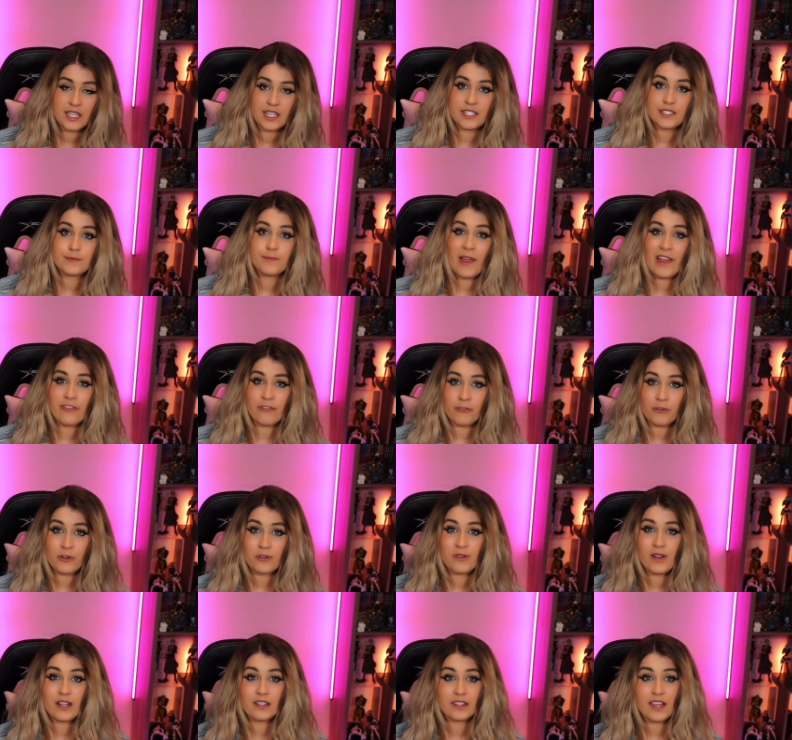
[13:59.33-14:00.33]
he's been
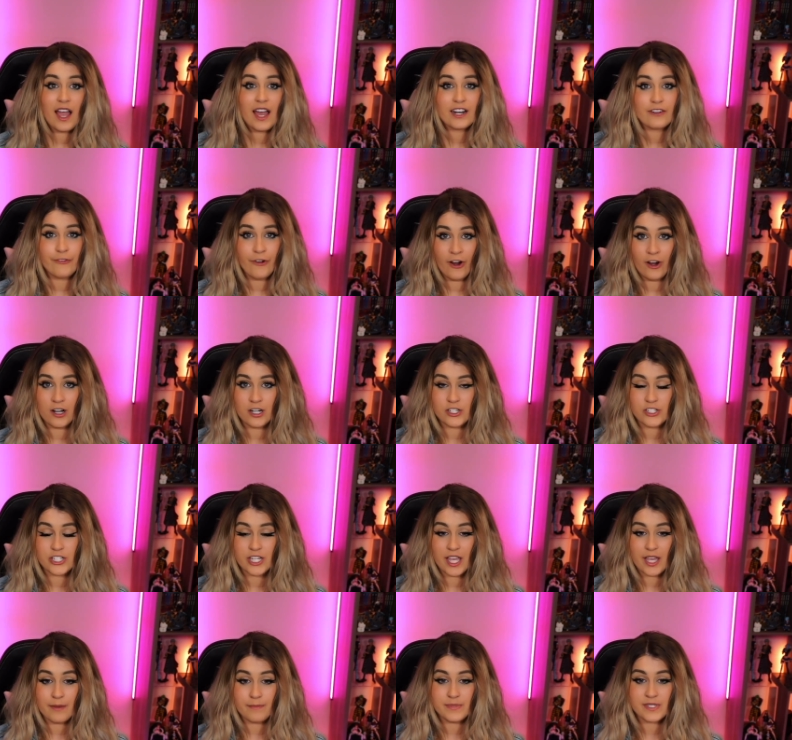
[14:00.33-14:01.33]
through a lot of
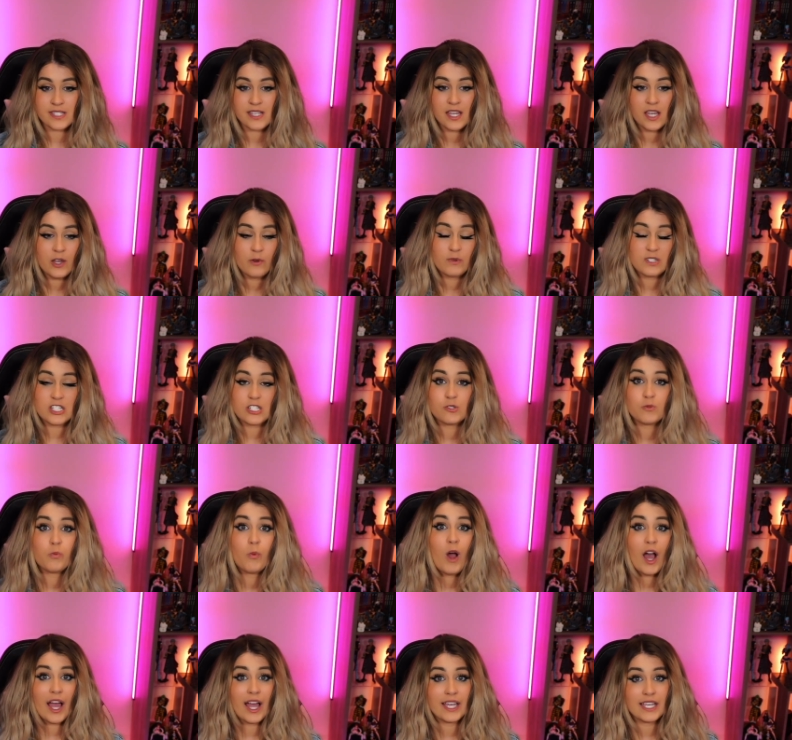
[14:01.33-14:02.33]
hardships which is
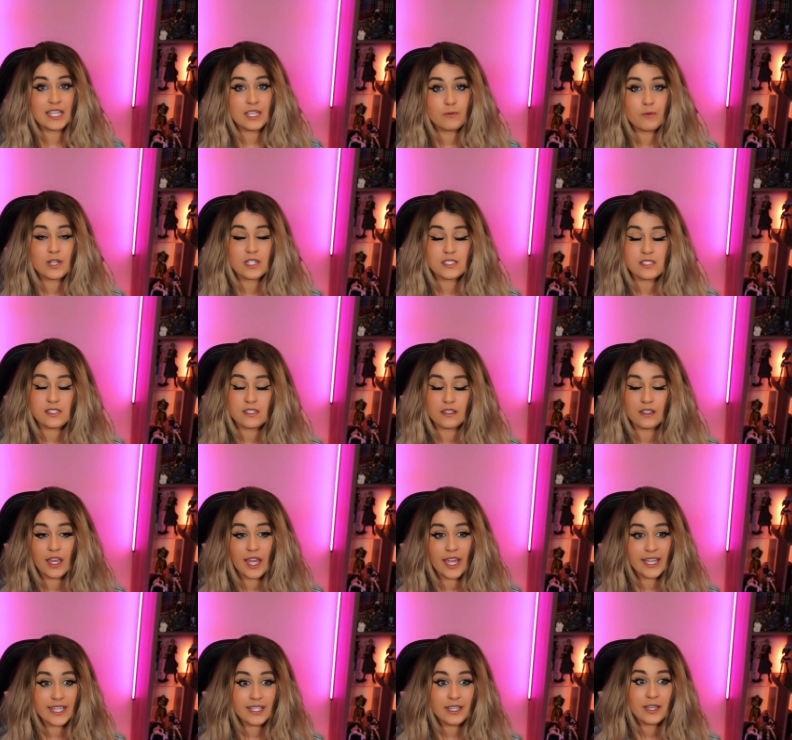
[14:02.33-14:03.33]
why he wants to
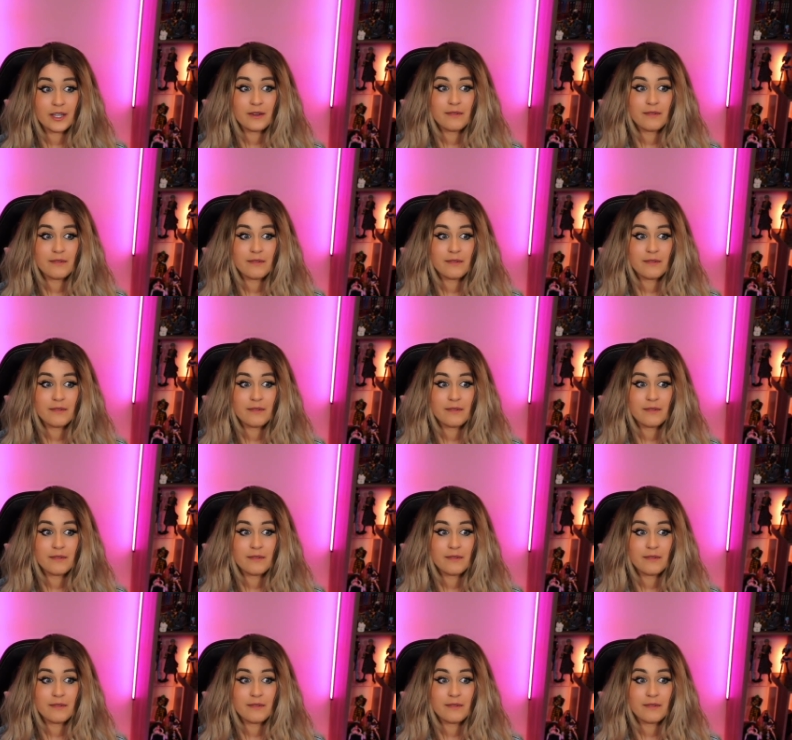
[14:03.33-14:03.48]
like